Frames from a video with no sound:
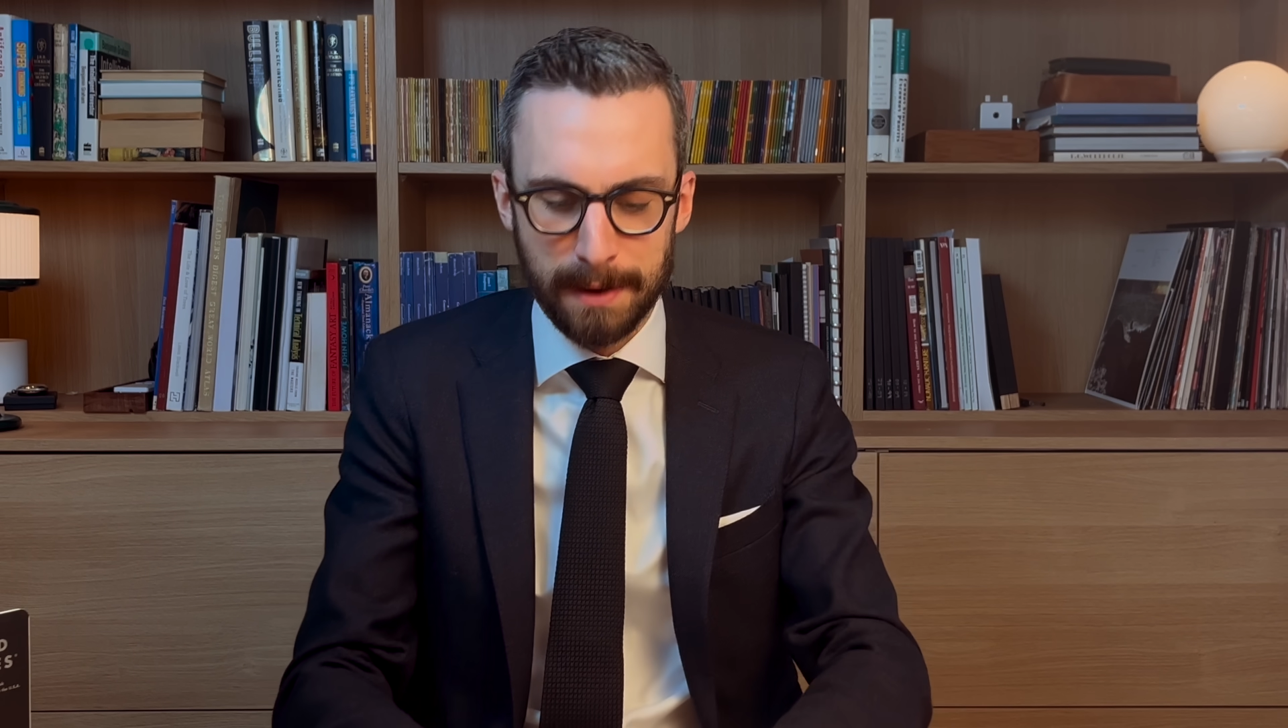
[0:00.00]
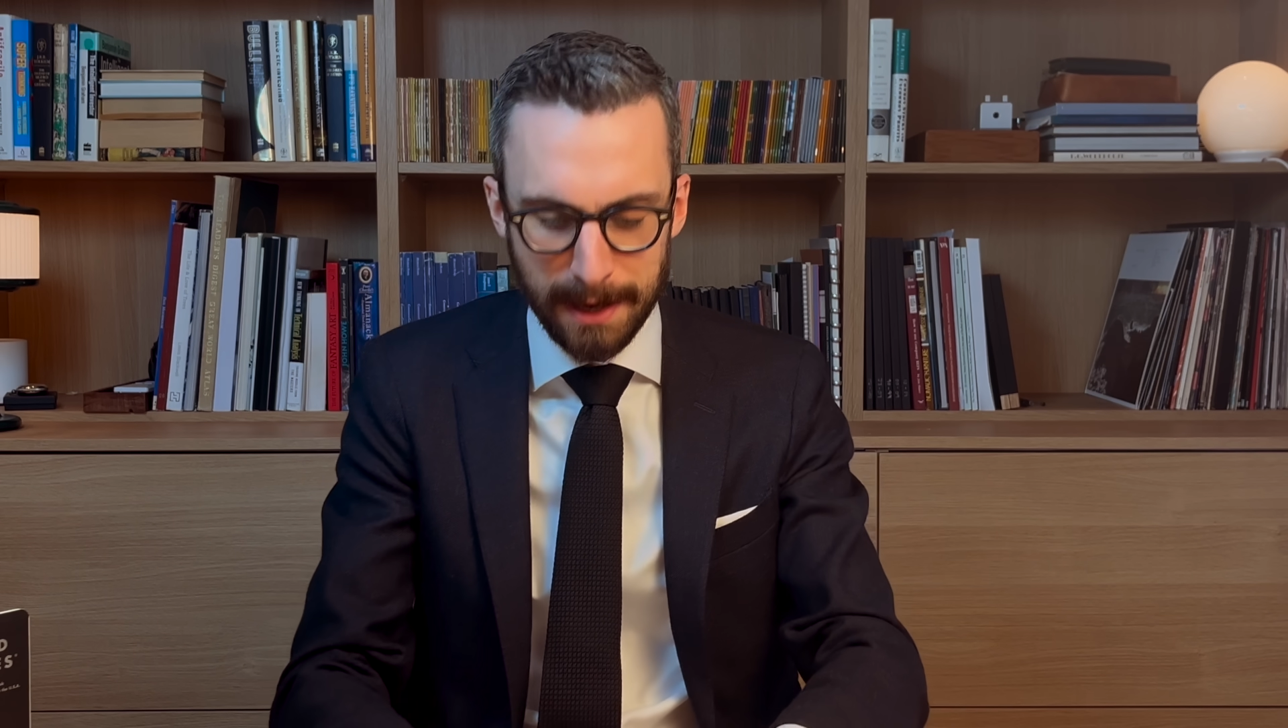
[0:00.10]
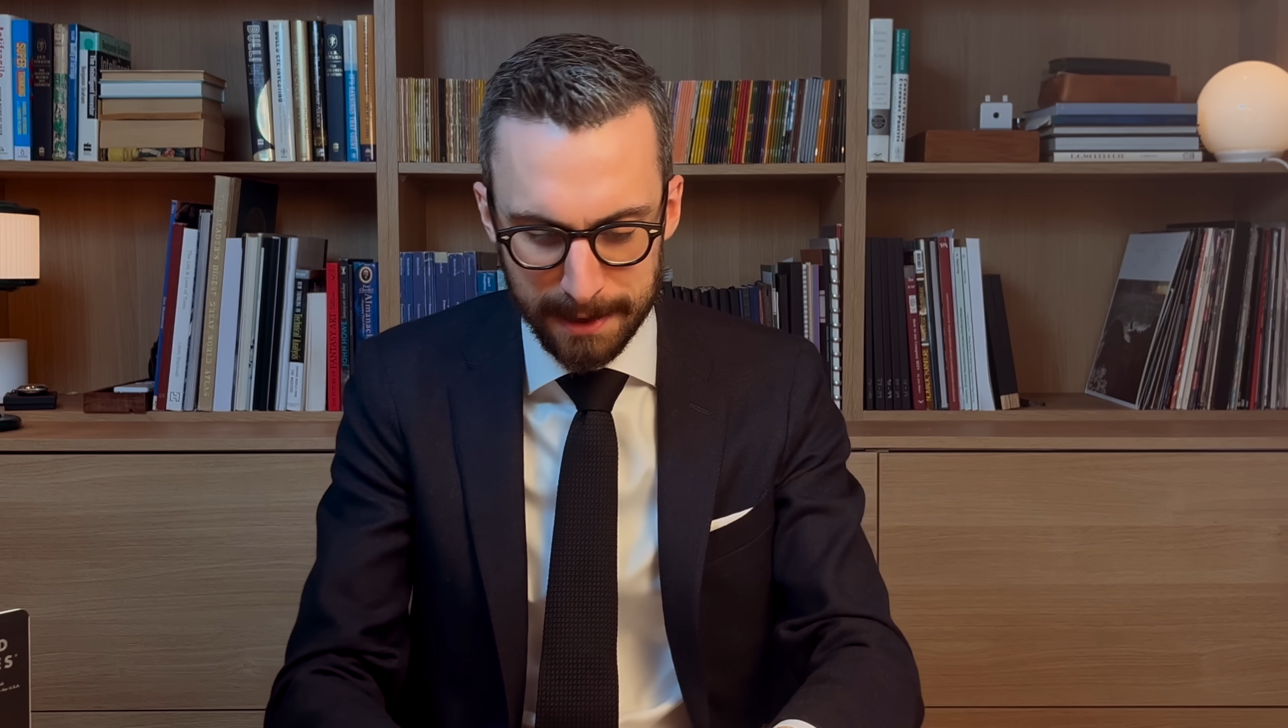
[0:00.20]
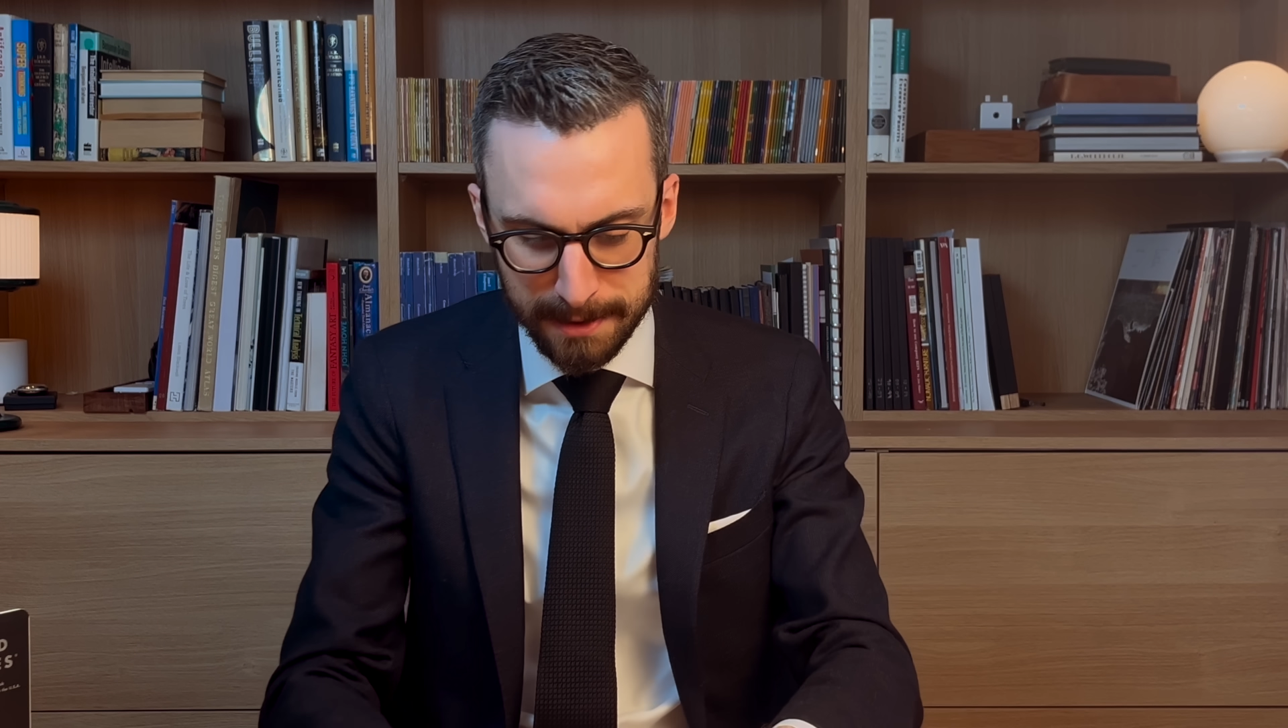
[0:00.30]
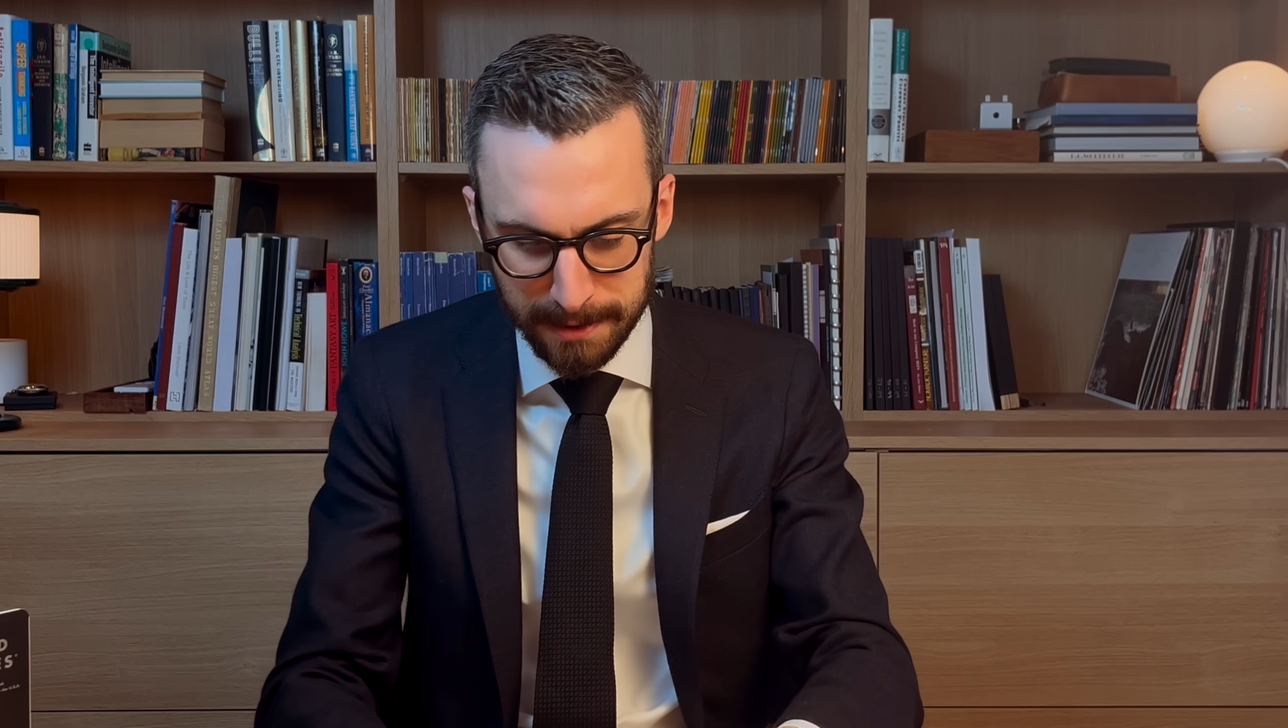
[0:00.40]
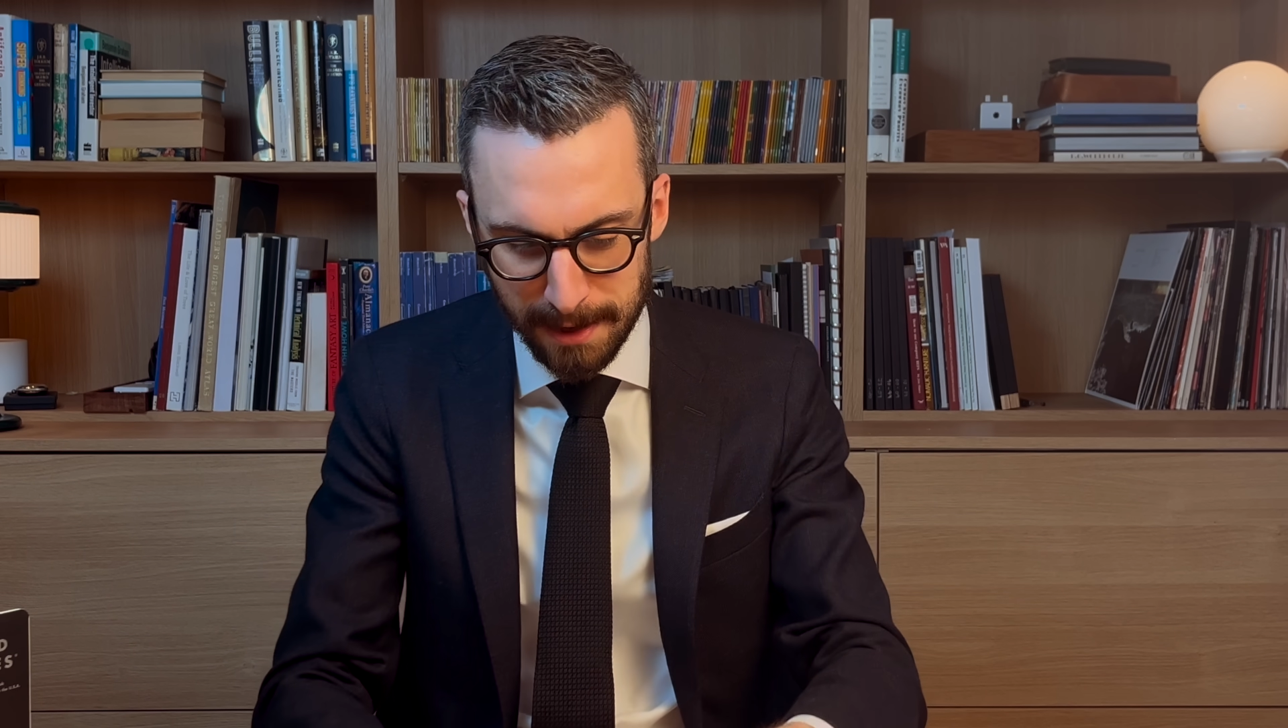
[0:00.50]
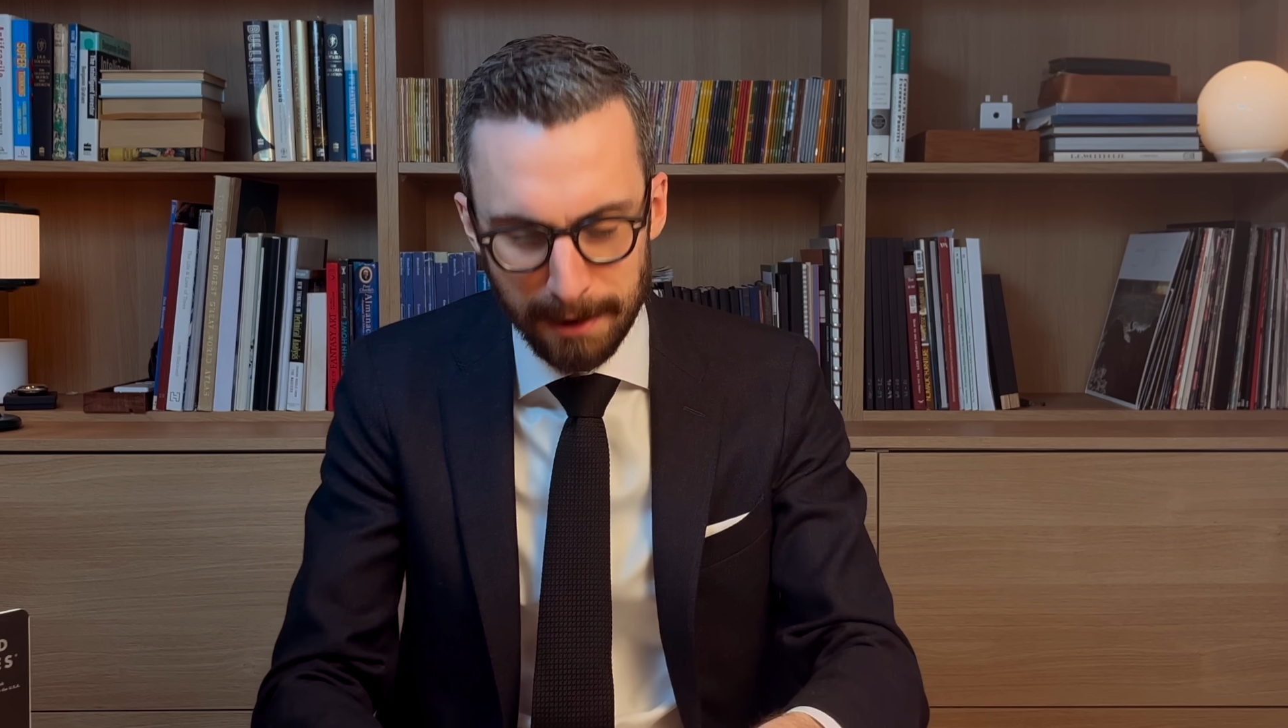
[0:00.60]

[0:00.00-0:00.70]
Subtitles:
as